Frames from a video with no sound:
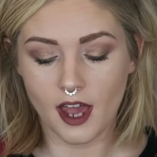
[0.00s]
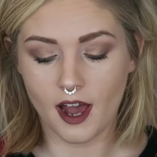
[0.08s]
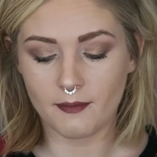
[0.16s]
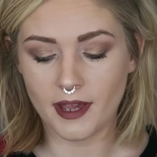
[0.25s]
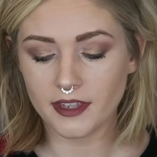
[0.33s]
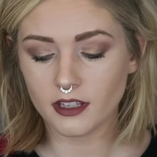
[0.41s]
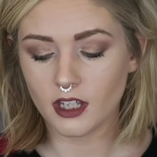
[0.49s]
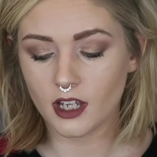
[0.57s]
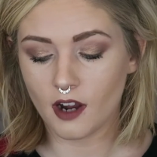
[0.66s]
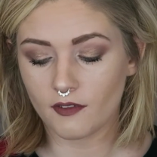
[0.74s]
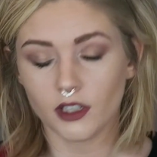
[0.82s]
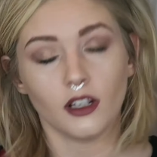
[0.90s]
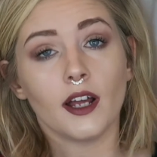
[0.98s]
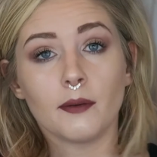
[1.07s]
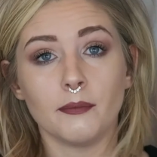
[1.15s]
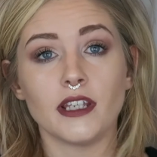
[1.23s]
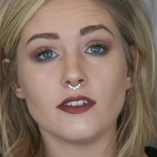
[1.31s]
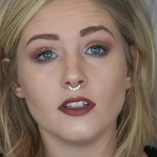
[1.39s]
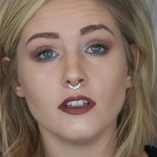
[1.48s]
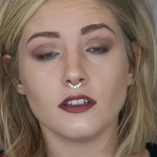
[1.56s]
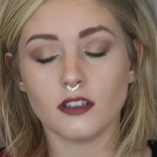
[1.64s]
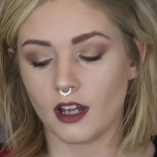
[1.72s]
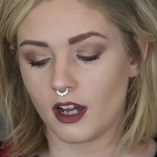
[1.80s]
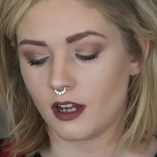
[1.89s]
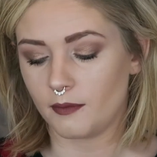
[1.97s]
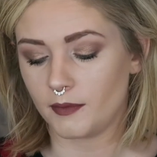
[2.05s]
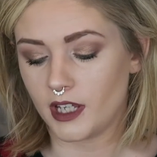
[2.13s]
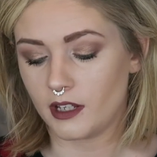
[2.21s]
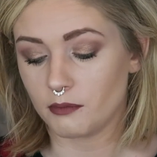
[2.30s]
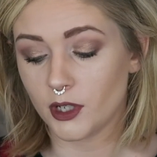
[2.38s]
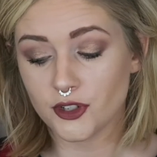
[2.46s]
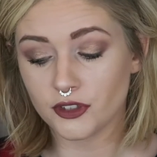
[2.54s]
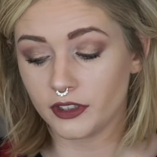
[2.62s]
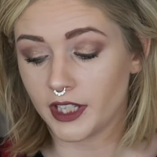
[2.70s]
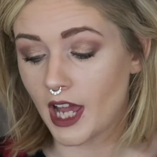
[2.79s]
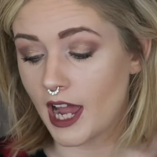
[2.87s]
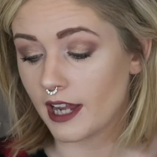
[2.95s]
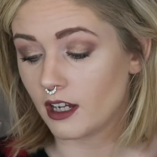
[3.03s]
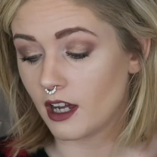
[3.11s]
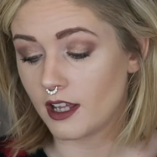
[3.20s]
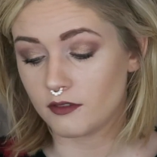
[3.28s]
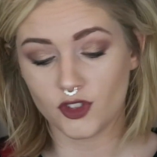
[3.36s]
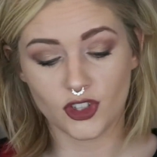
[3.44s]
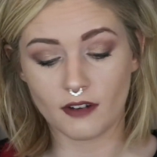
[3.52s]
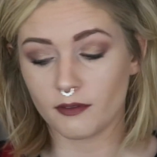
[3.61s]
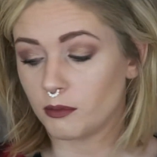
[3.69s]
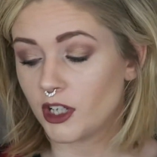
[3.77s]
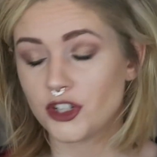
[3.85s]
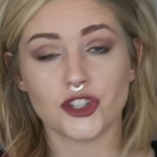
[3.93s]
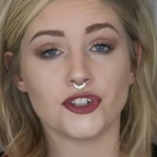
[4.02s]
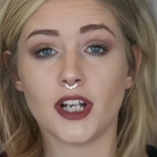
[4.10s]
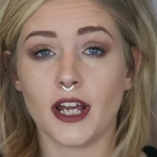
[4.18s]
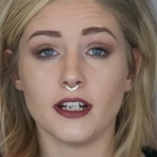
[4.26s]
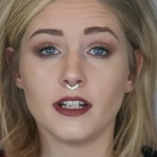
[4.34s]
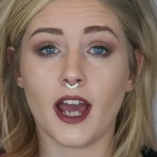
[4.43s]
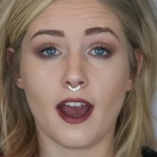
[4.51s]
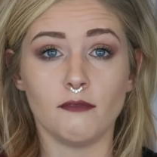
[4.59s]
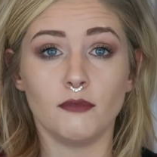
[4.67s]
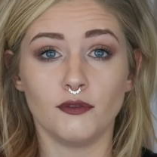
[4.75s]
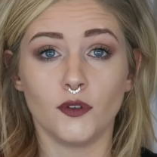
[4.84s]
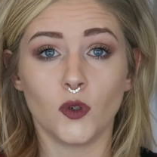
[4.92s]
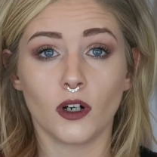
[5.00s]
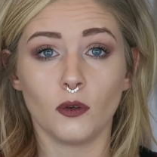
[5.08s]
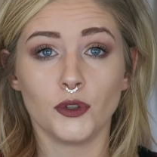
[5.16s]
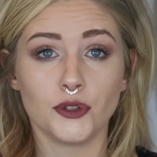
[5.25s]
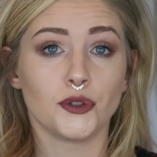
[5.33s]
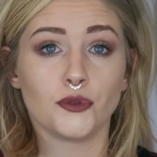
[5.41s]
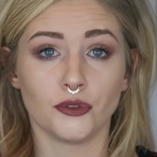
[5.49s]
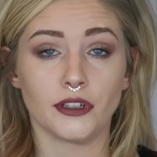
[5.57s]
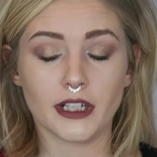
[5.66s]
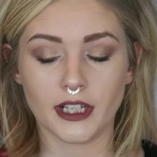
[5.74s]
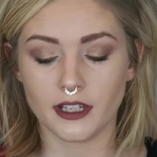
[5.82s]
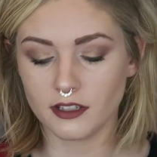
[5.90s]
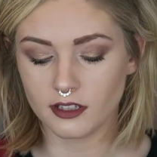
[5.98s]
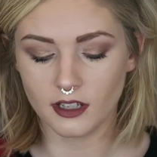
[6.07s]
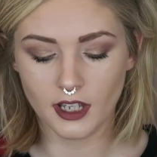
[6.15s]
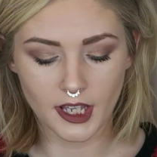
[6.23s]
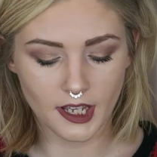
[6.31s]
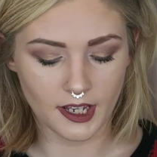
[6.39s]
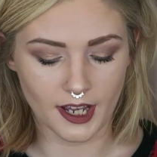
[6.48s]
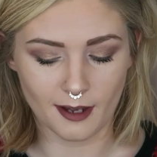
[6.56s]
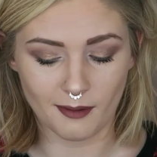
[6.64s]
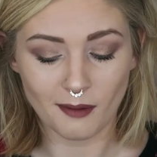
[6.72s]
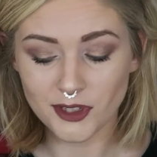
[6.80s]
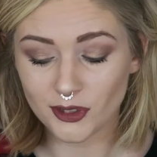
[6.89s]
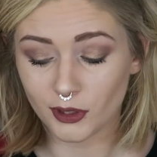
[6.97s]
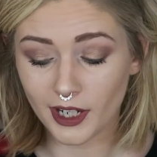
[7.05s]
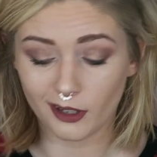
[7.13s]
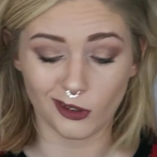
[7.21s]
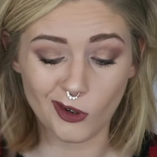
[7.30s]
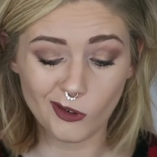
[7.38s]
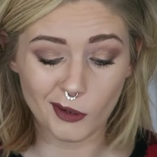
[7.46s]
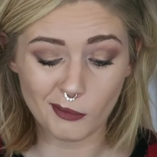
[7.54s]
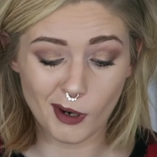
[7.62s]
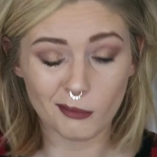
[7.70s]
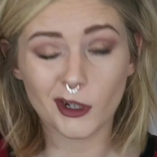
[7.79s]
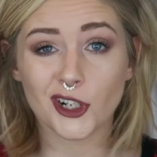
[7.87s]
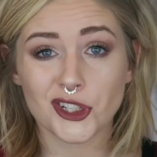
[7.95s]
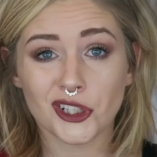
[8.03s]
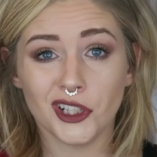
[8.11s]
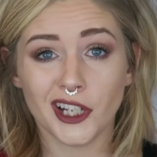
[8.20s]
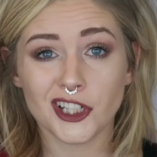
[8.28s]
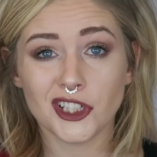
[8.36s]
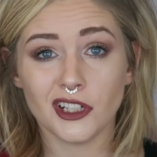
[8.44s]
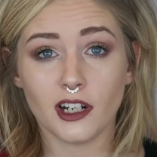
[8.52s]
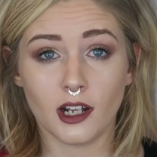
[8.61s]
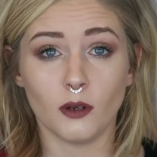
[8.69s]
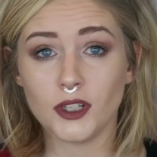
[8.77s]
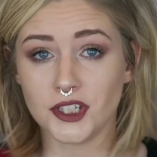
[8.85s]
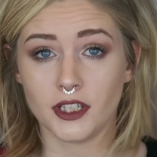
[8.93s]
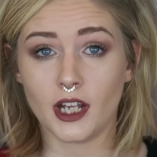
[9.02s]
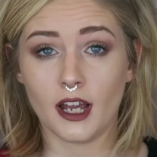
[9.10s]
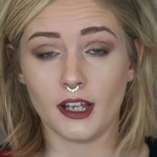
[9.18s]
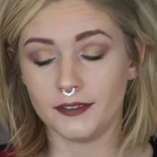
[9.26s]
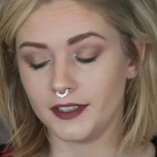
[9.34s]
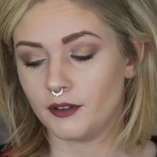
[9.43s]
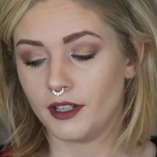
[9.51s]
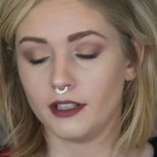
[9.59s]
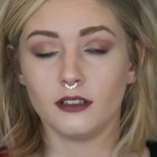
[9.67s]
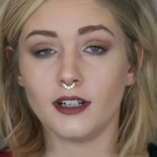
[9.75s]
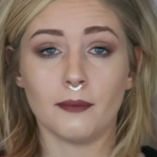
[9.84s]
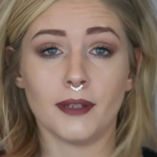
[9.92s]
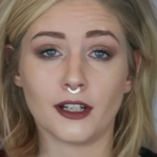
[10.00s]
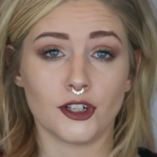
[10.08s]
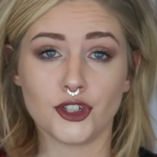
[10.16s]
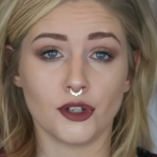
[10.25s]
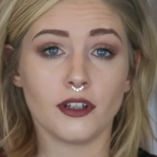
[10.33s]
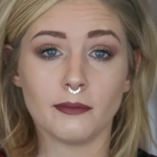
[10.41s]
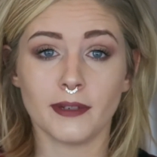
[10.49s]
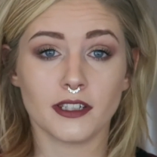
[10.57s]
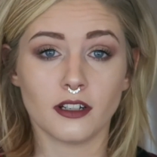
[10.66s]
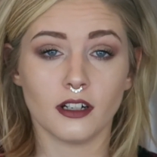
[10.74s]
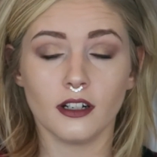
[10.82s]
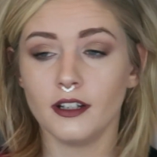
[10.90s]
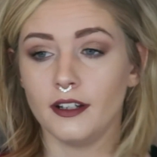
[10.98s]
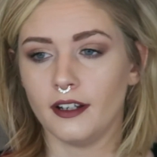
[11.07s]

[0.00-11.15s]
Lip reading: I think they covered a lot of bases, and personally I got several brushes that I didn't have before, which was really nice. I'm still kind of growing my brush collection, and I wish, no I don't, I'm not going to show you the mess here.